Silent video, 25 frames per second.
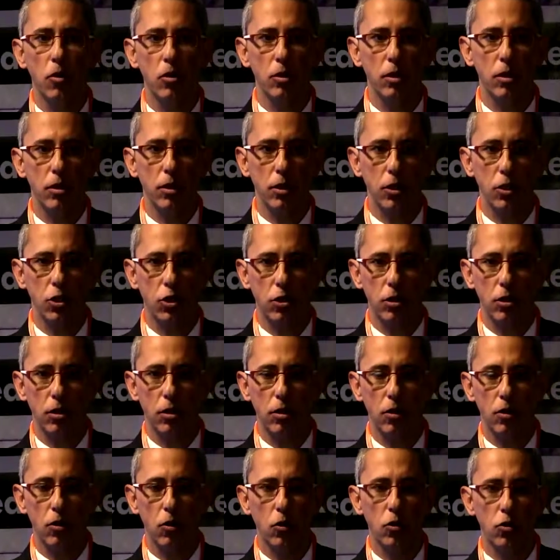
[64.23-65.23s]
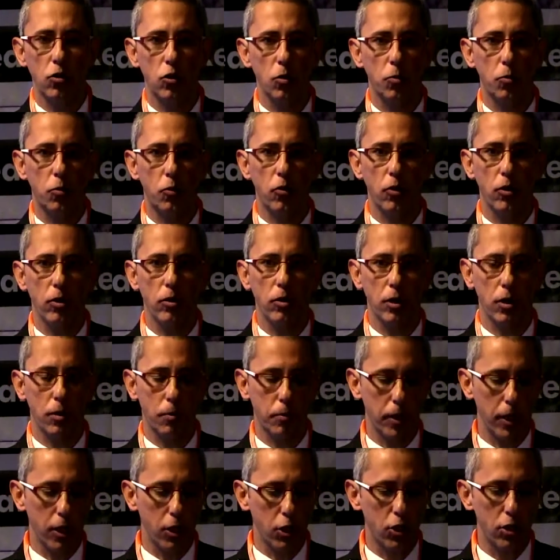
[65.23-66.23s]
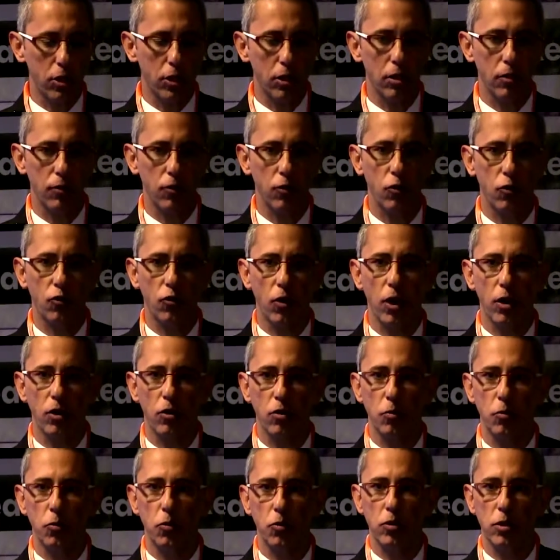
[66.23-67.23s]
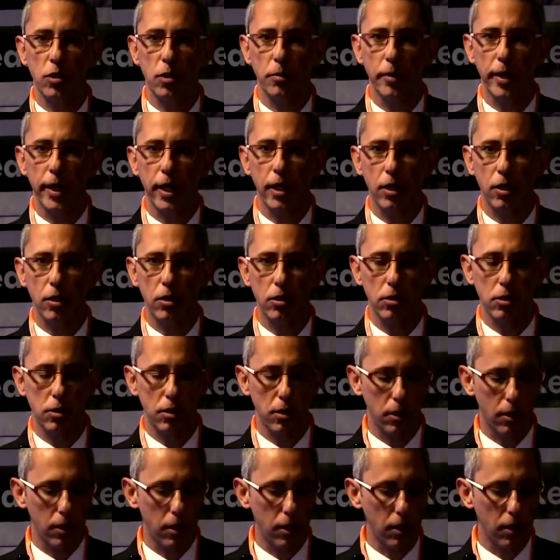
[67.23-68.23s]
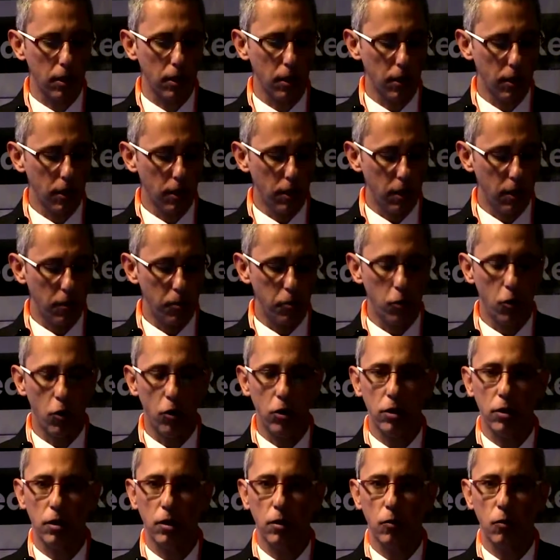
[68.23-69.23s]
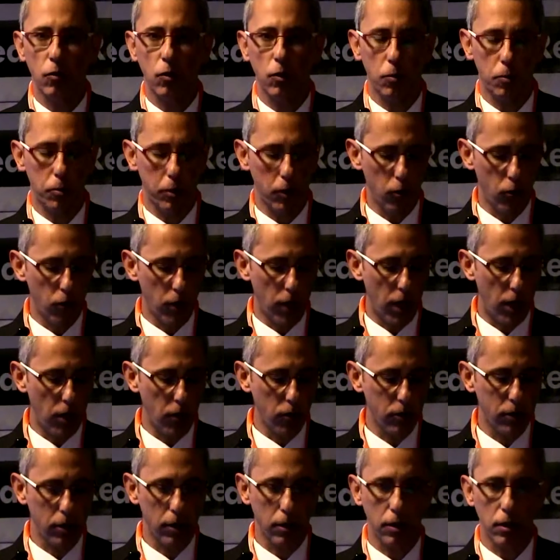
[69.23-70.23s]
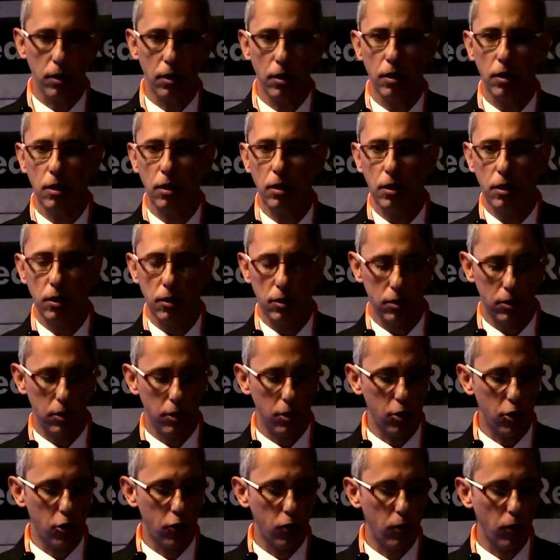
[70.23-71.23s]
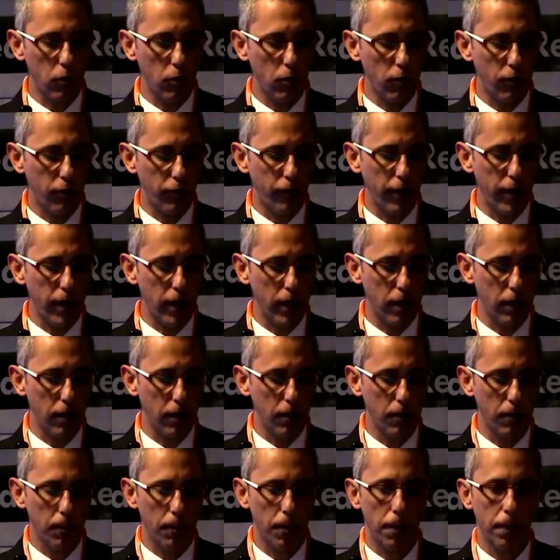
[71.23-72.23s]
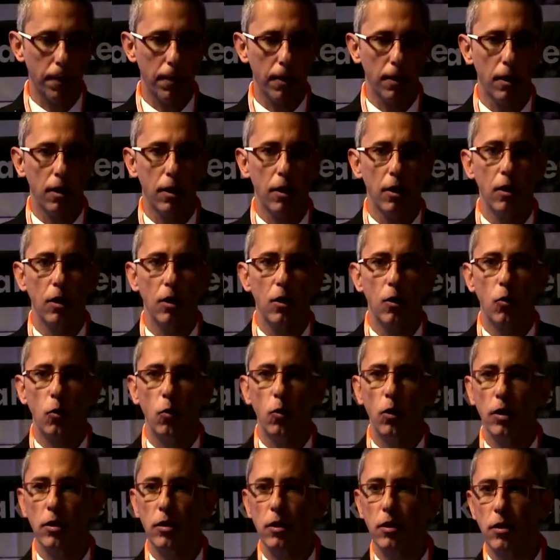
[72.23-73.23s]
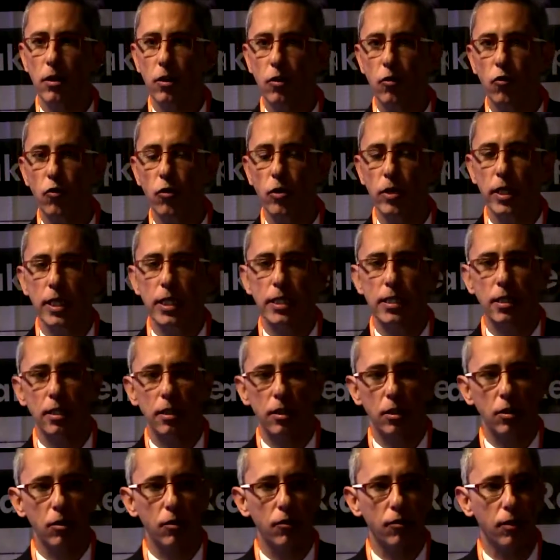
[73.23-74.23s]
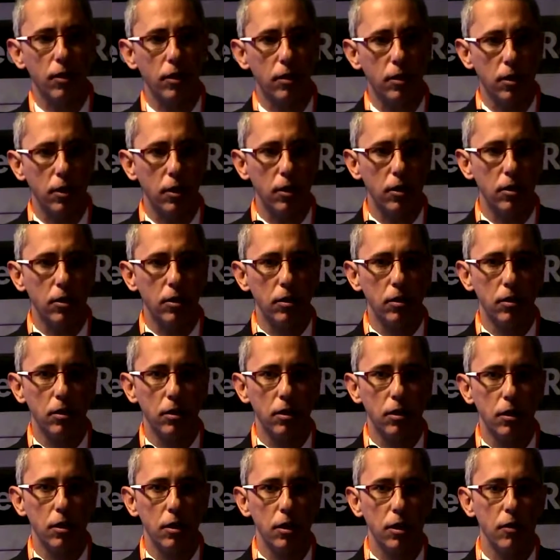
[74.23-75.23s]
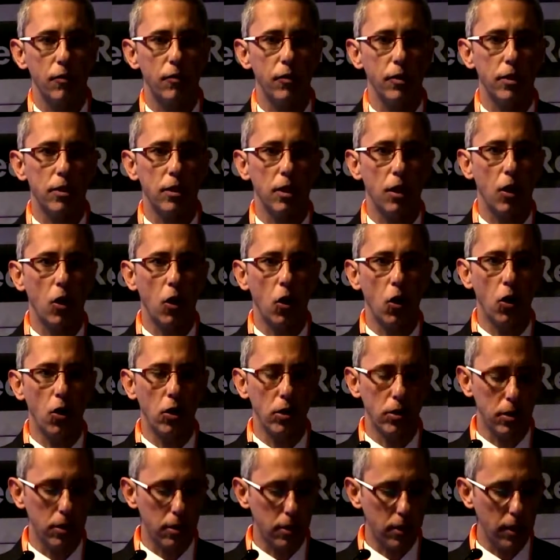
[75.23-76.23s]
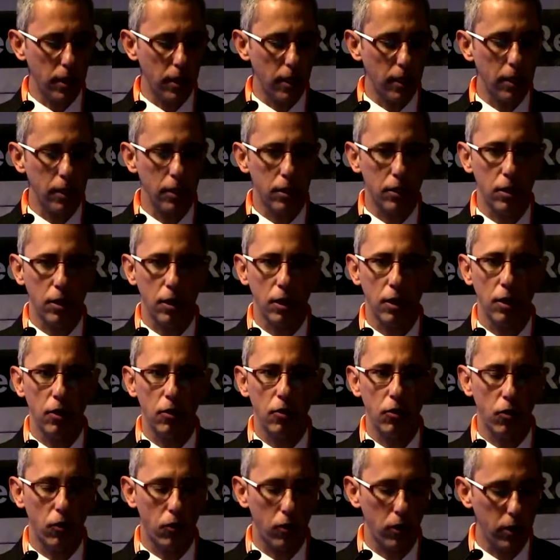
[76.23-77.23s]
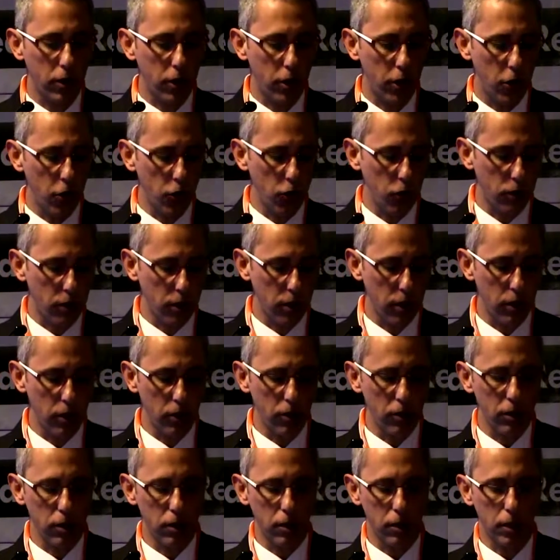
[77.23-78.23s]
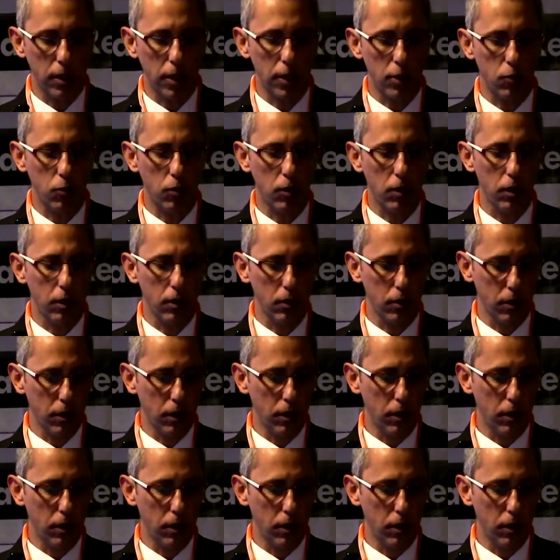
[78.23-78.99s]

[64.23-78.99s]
condition, osteoporotic patient, if you try to put some anchors in the bone, they will pull out and the surgery will fail. Whether the chronicity of the tear, if it's a long sustaining tear or acute tear, that will